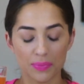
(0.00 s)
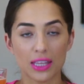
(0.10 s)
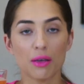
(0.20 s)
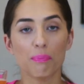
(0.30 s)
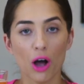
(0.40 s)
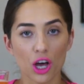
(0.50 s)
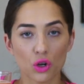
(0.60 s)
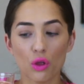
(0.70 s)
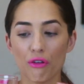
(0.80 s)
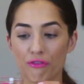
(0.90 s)
in the
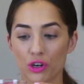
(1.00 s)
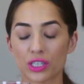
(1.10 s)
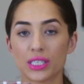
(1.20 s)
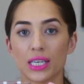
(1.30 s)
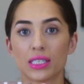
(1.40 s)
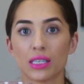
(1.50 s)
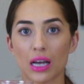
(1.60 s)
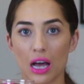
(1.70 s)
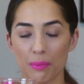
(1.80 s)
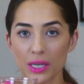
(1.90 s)
bottle versus the
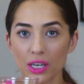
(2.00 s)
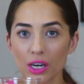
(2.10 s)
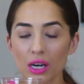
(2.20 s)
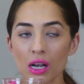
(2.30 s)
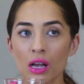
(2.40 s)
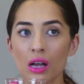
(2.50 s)
cup here,